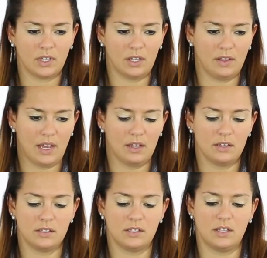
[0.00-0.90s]
And that
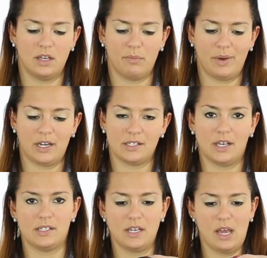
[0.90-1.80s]
is the putty
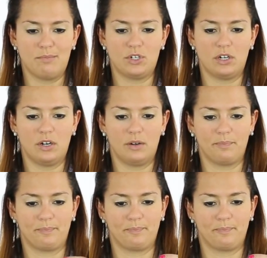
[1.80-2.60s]
size knob turner.